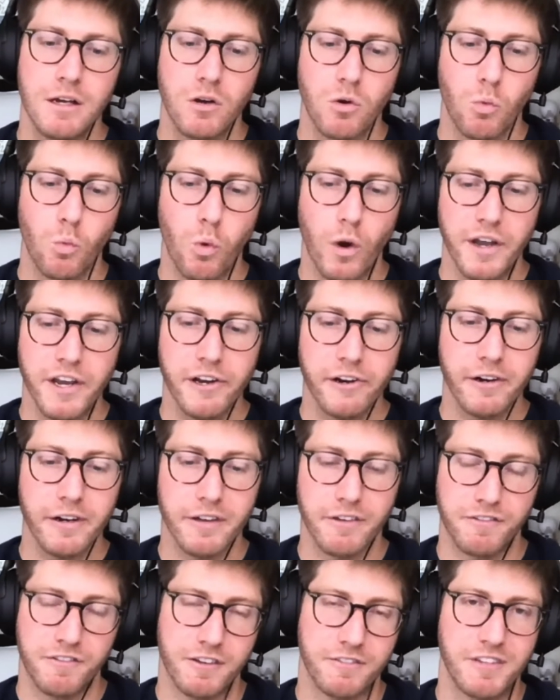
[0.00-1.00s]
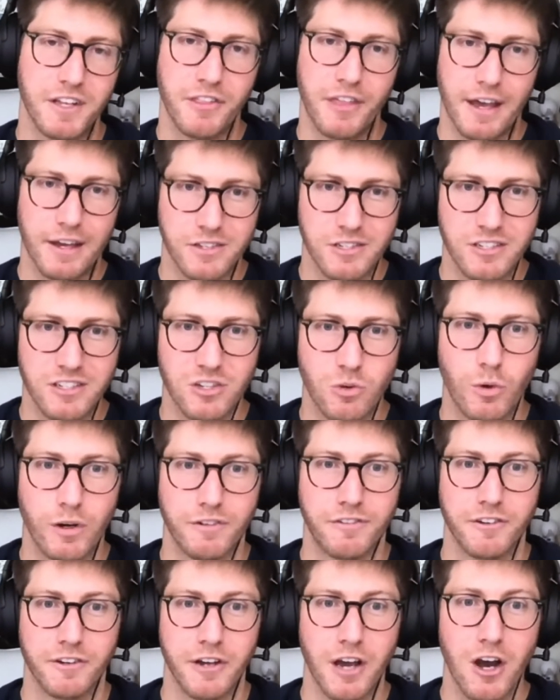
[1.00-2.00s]
When you're in a 50,000 square
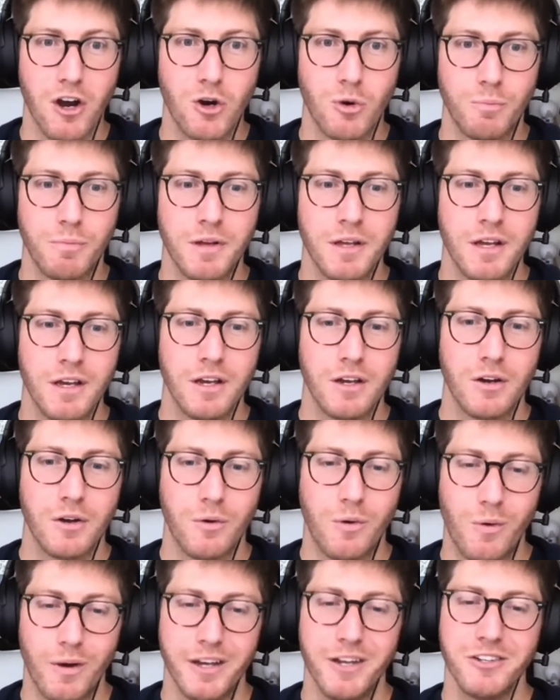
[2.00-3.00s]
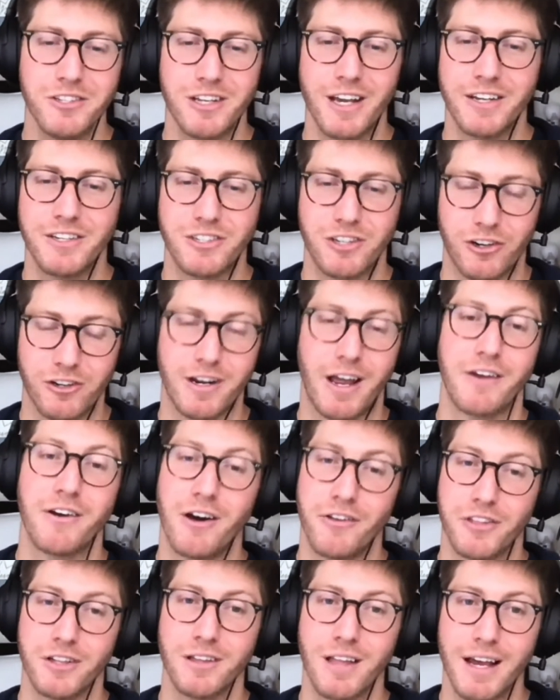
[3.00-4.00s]
foot home, when you say turn on
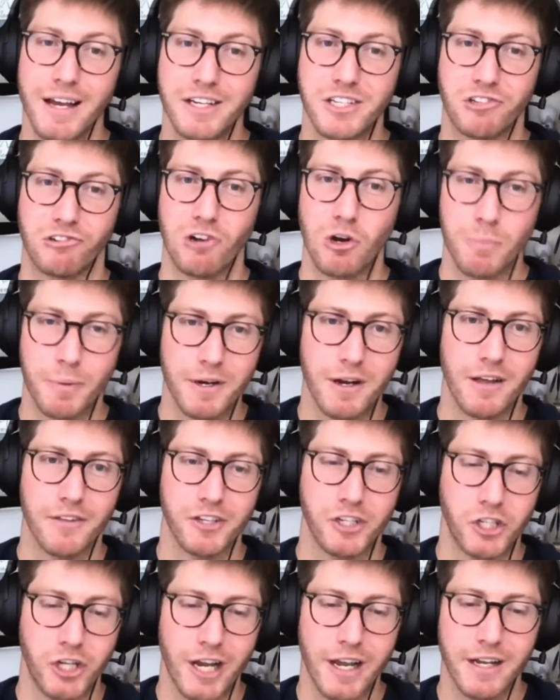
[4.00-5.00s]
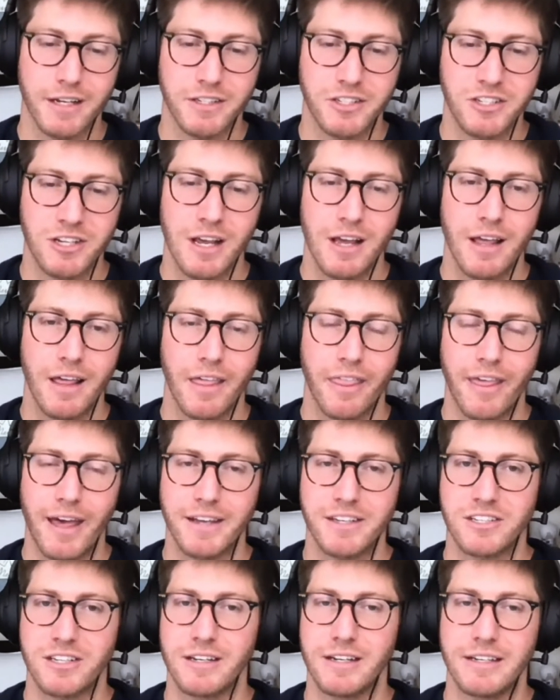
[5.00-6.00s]
all the lights or open all the shades,
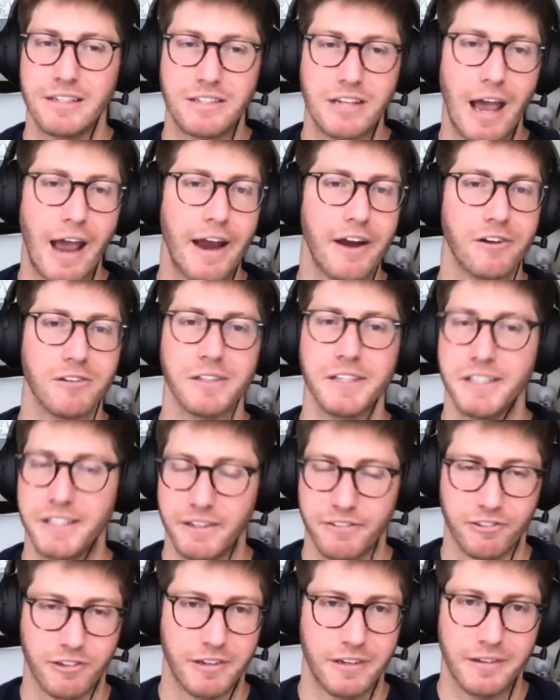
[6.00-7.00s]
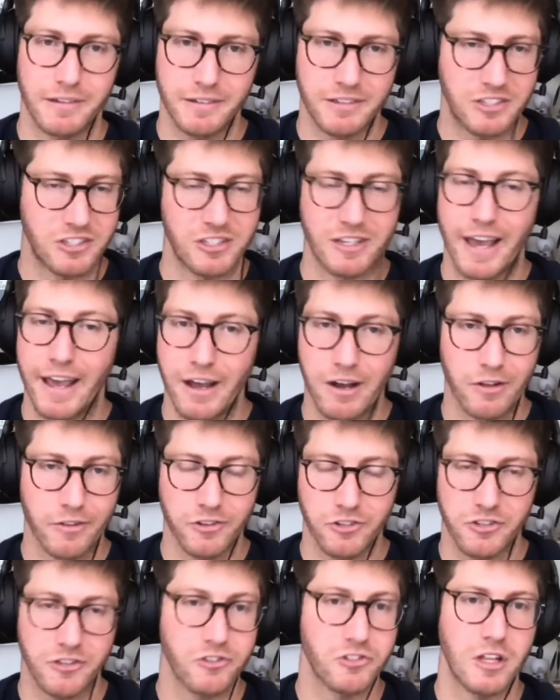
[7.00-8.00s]
that's an entirely different scale.
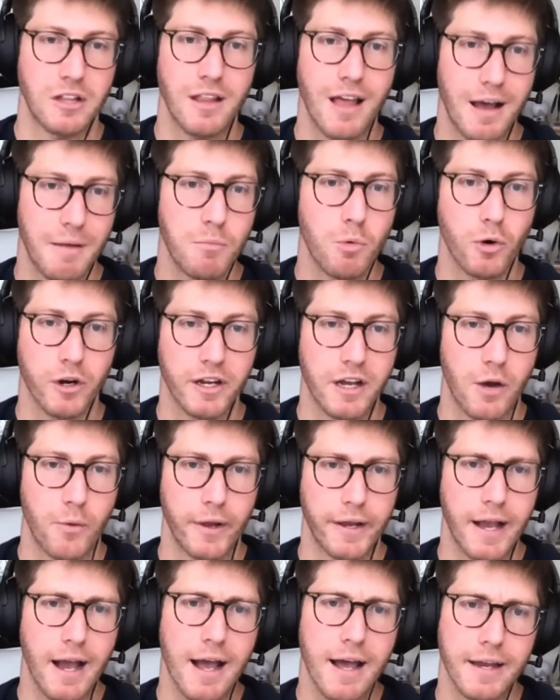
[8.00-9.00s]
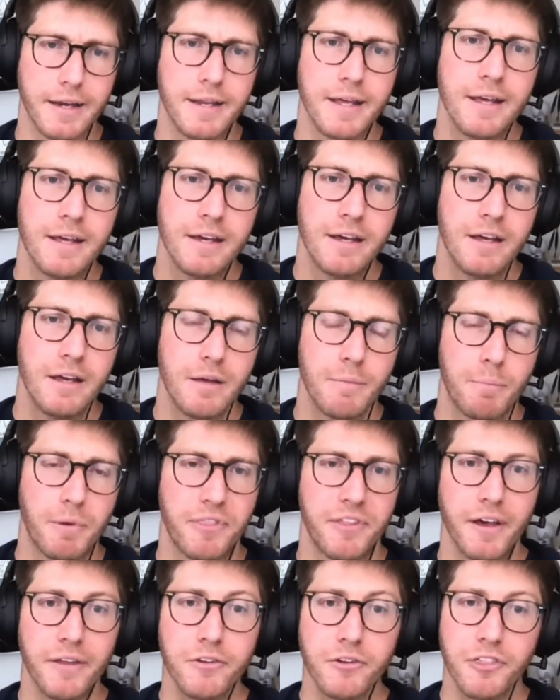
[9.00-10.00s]
There's a lot more going on. But
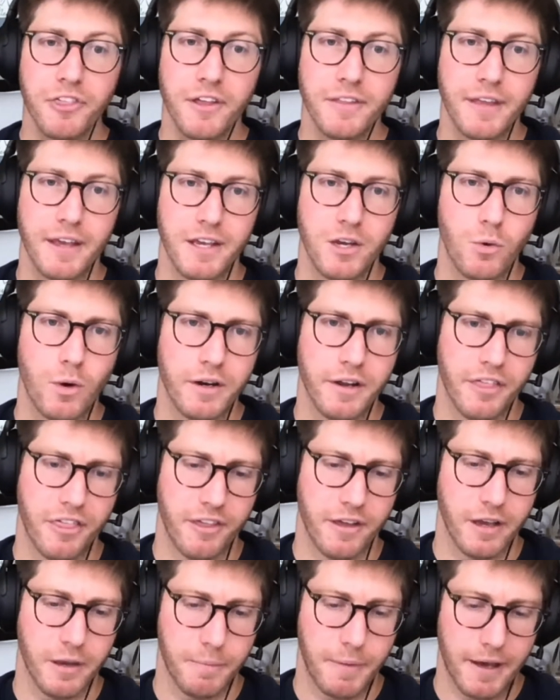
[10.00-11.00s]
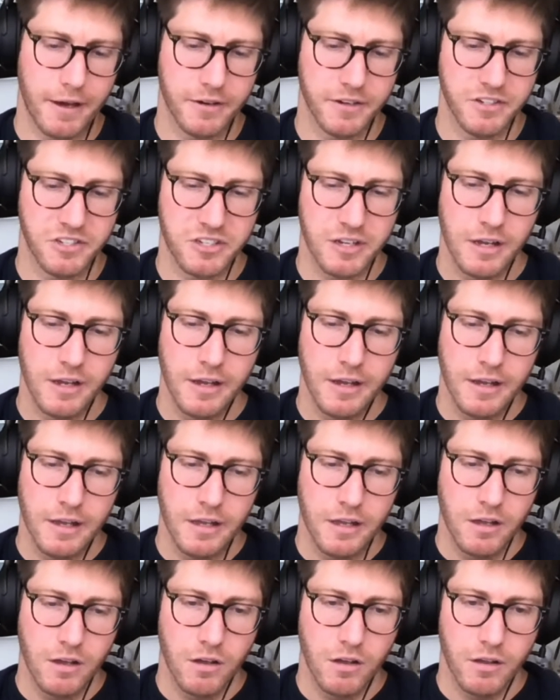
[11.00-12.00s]
the other thing that you want to think about is
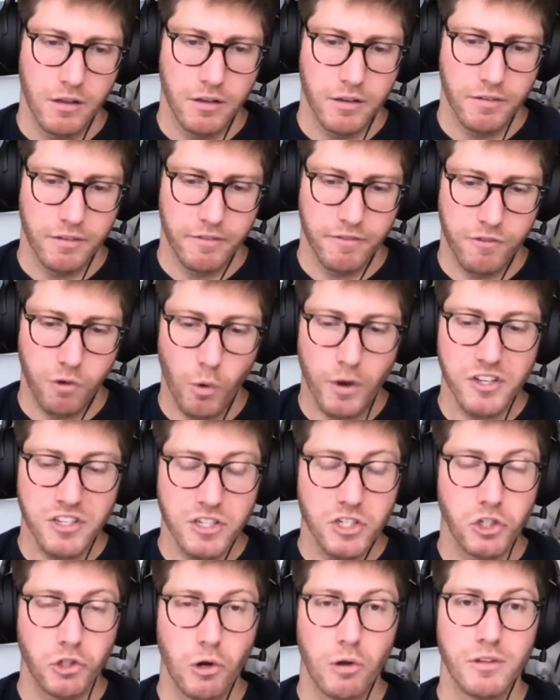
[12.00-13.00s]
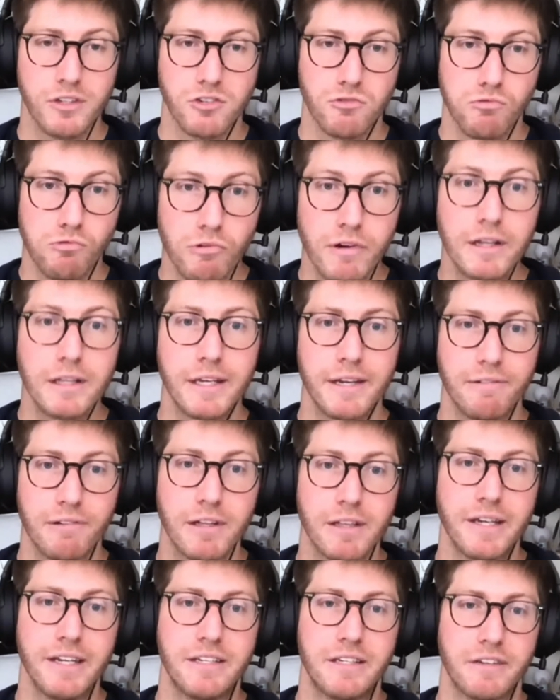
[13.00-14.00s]
voice control is really,
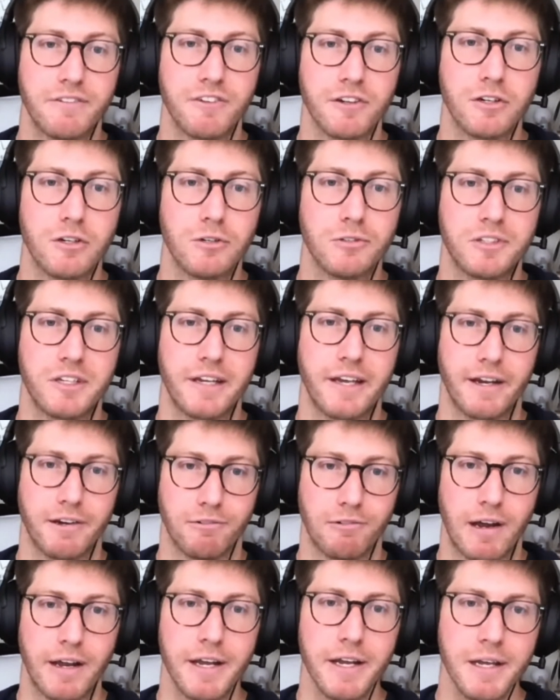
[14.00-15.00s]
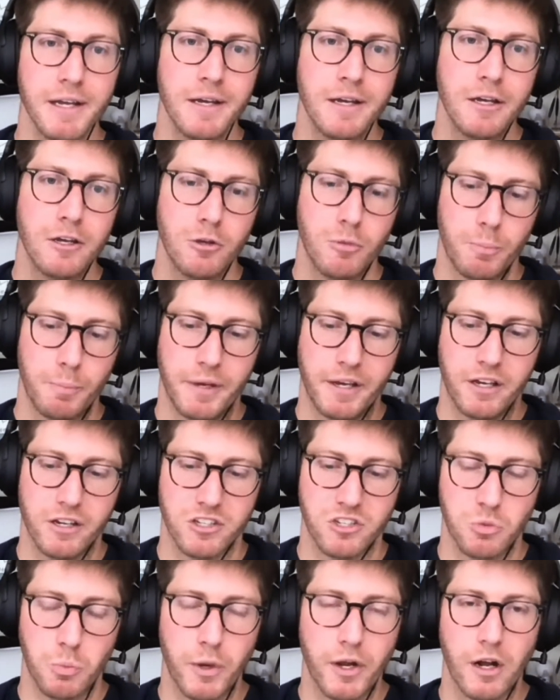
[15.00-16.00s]
really difficult to get right
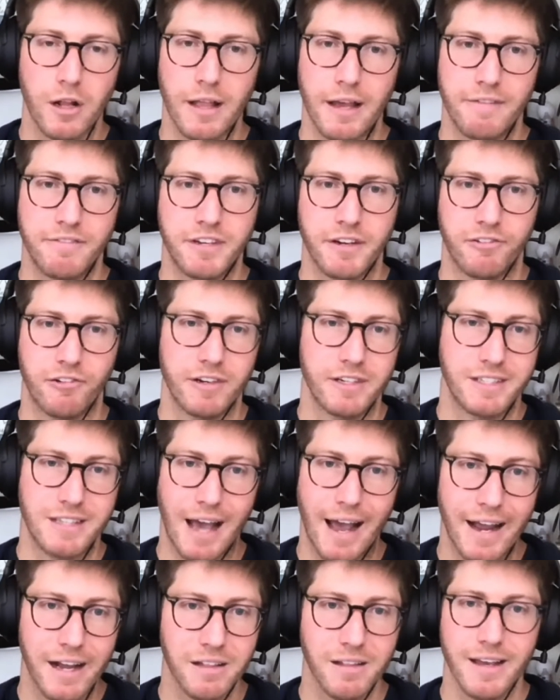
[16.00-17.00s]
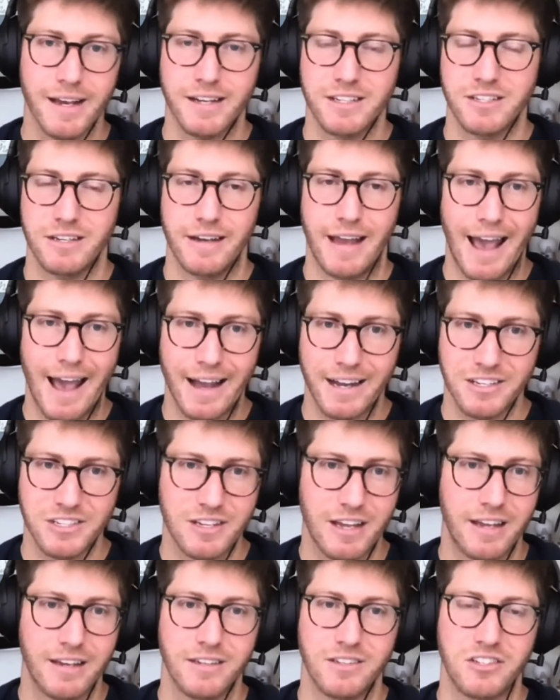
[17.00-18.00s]
because we all have different dialects and
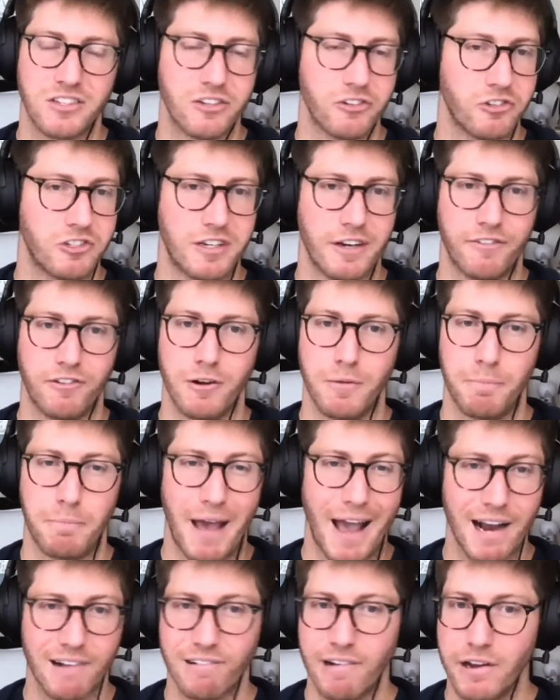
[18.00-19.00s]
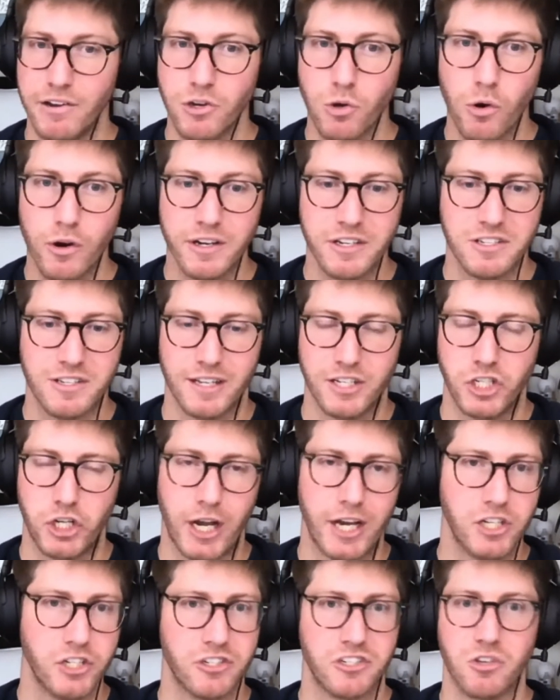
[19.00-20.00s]
accents. There's different background noise that
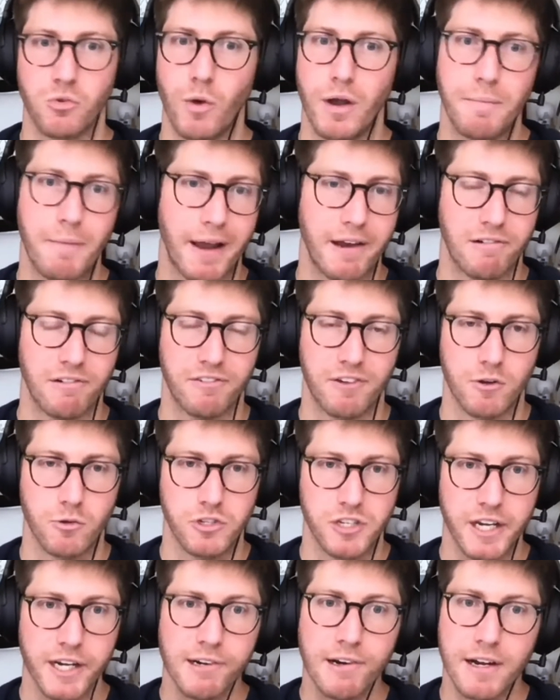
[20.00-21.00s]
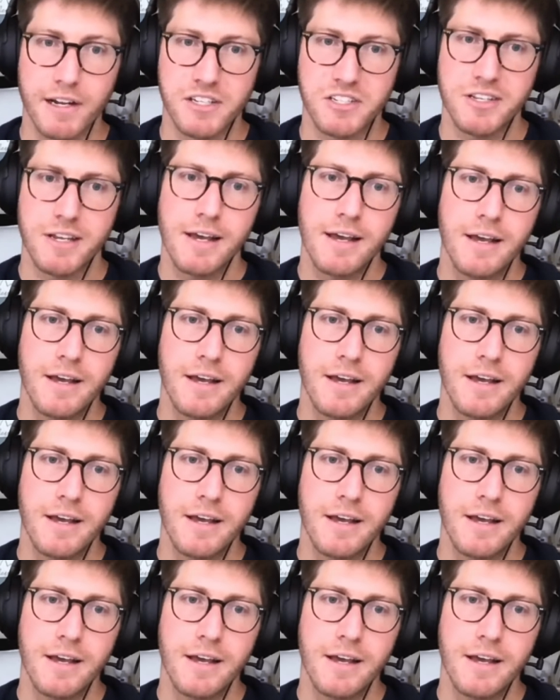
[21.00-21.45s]
changes the way microphones hear us.